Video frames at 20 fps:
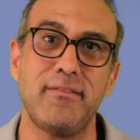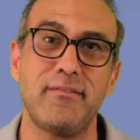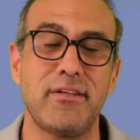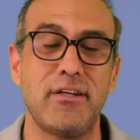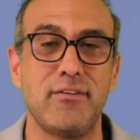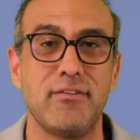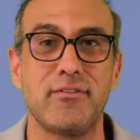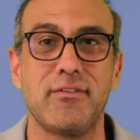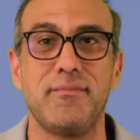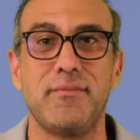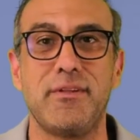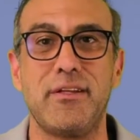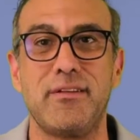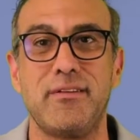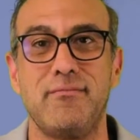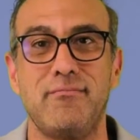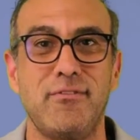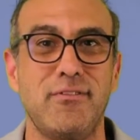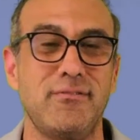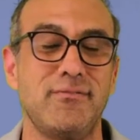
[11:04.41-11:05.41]
tells him
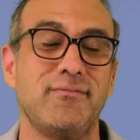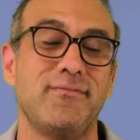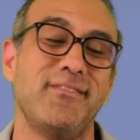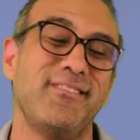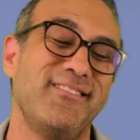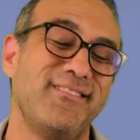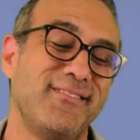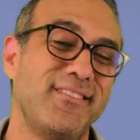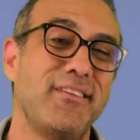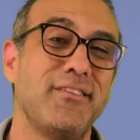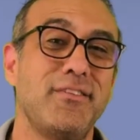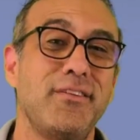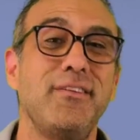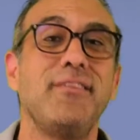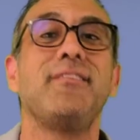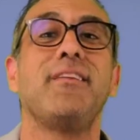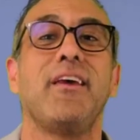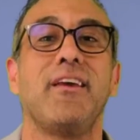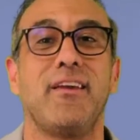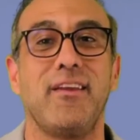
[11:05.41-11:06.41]
that
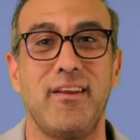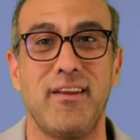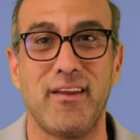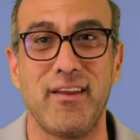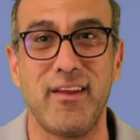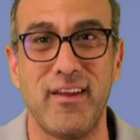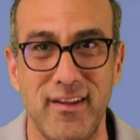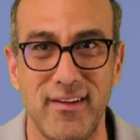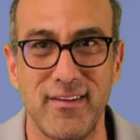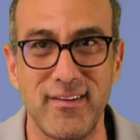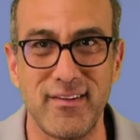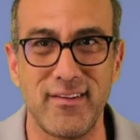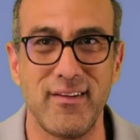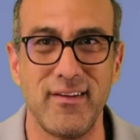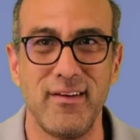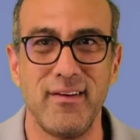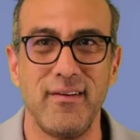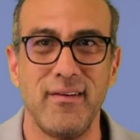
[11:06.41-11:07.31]
she's taking the kids.